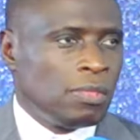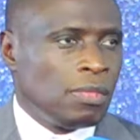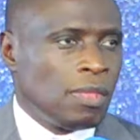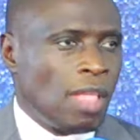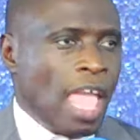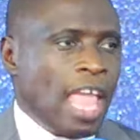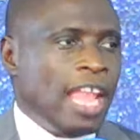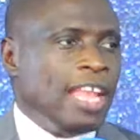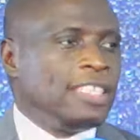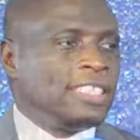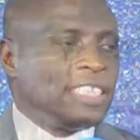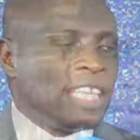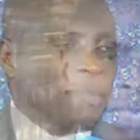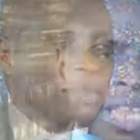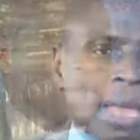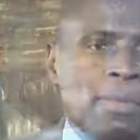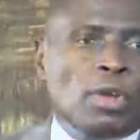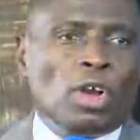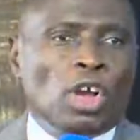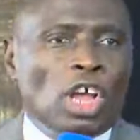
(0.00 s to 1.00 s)
and
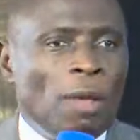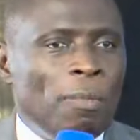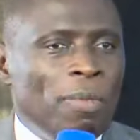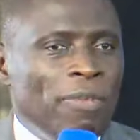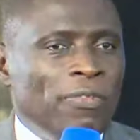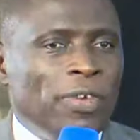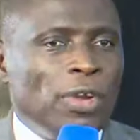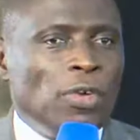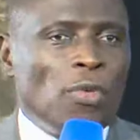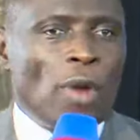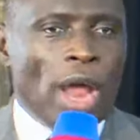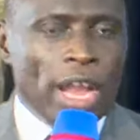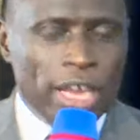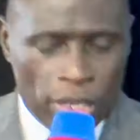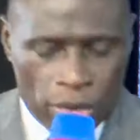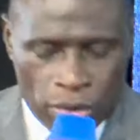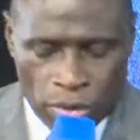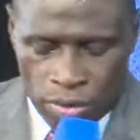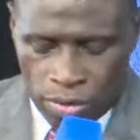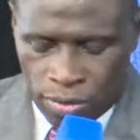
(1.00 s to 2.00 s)
sometimes you're going to be very
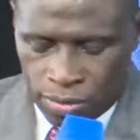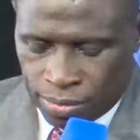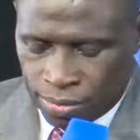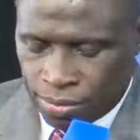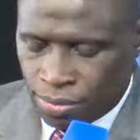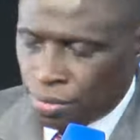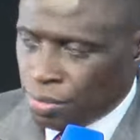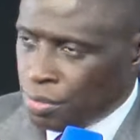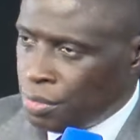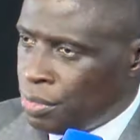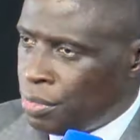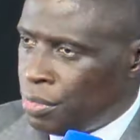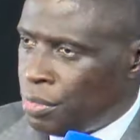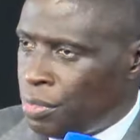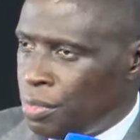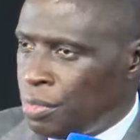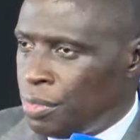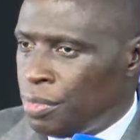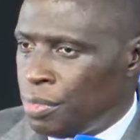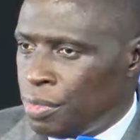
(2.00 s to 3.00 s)
radical.
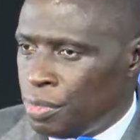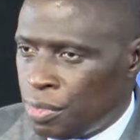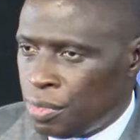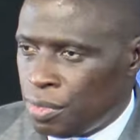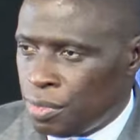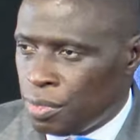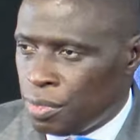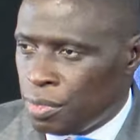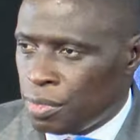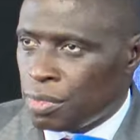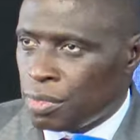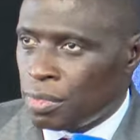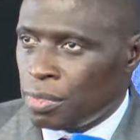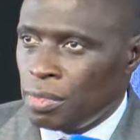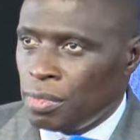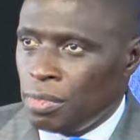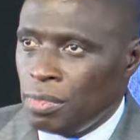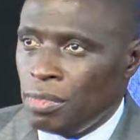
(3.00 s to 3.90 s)
ogenda